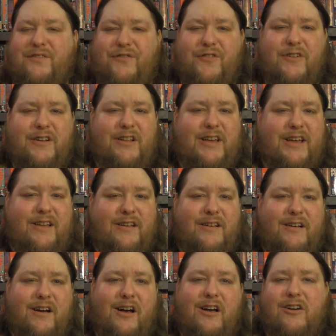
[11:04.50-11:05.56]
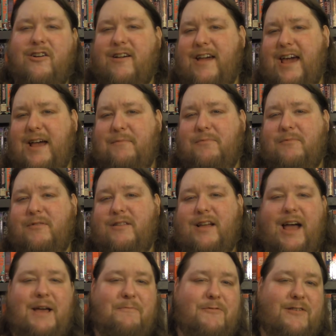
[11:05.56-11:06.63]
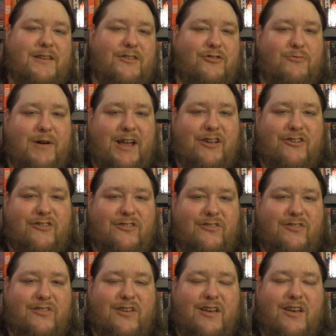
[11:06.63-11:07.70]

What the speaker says: if you're into like Hunger Game type situations,